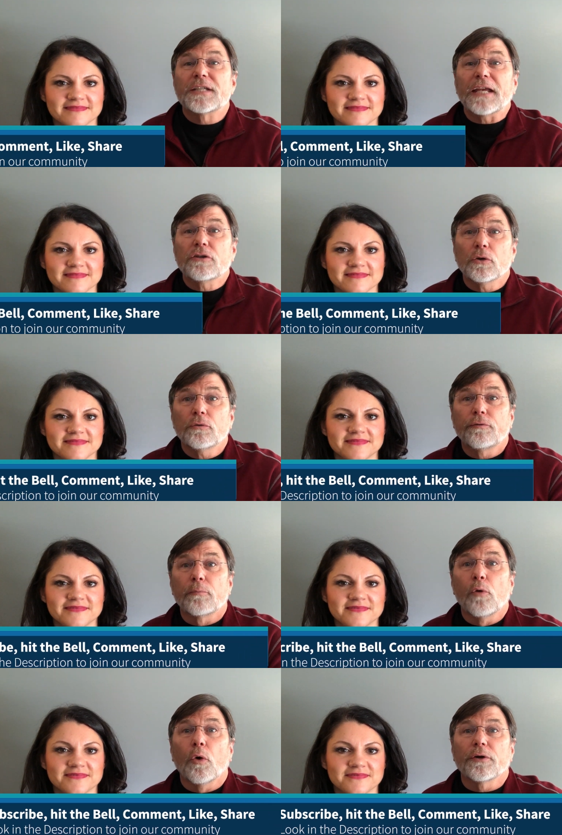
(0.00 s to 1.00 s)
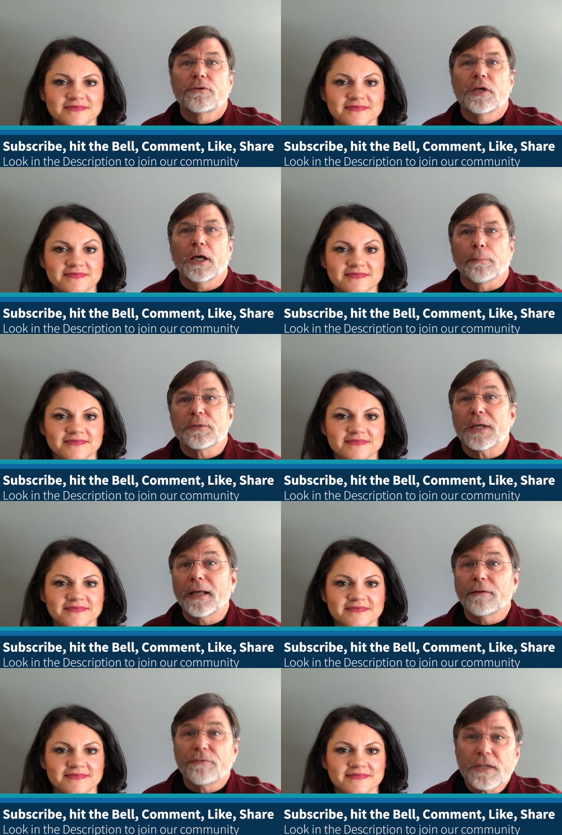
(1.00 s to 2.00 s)
Speaker 1: Stay tuned for more tips.
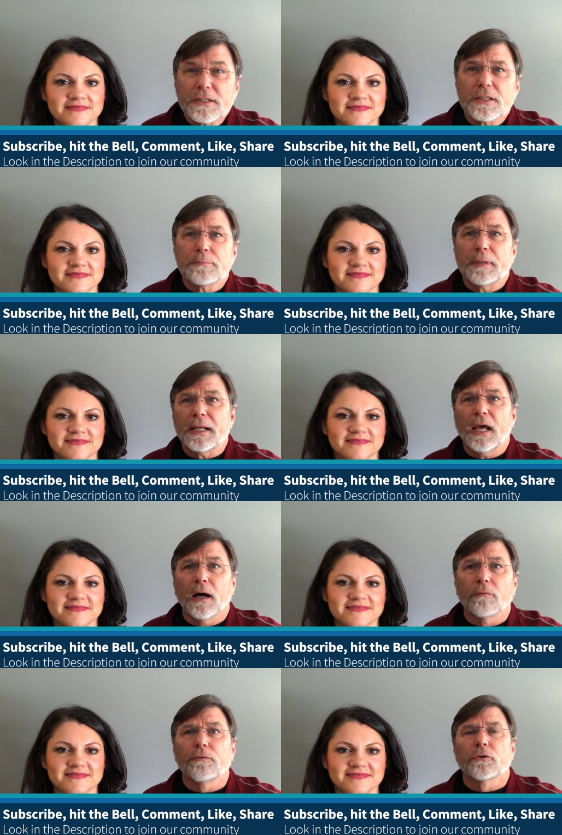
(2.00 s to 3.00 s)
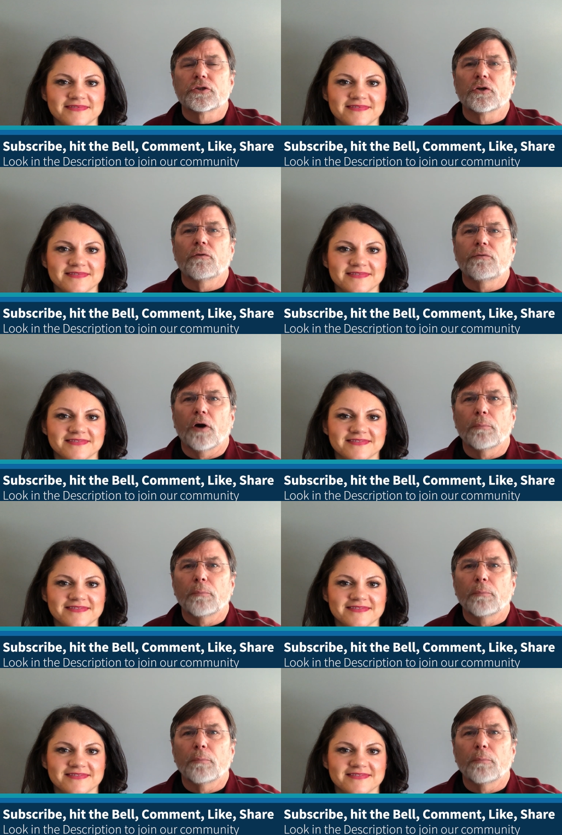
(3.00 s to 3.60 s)
And if this has been helpful so